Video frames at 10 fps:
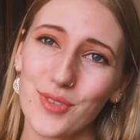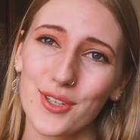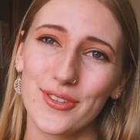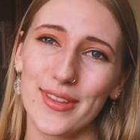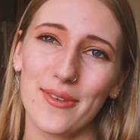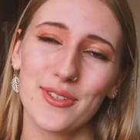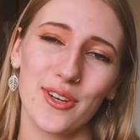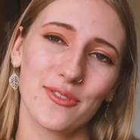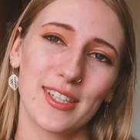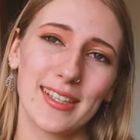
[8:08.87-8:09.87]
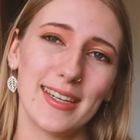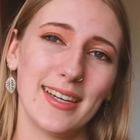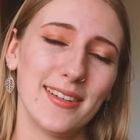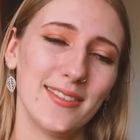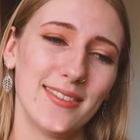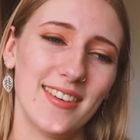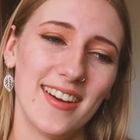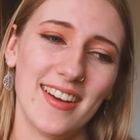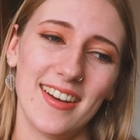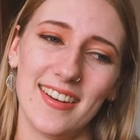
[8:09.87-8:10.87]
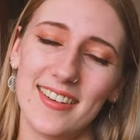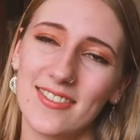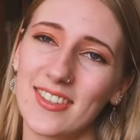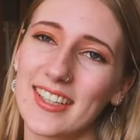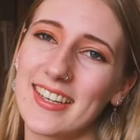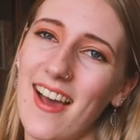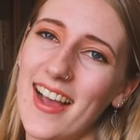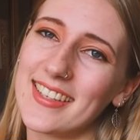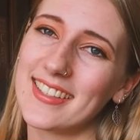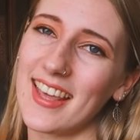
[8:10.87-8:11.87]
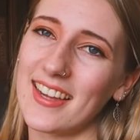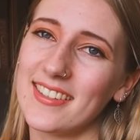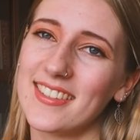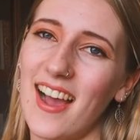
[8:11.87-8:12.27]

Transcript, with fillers: So that was a really nice thing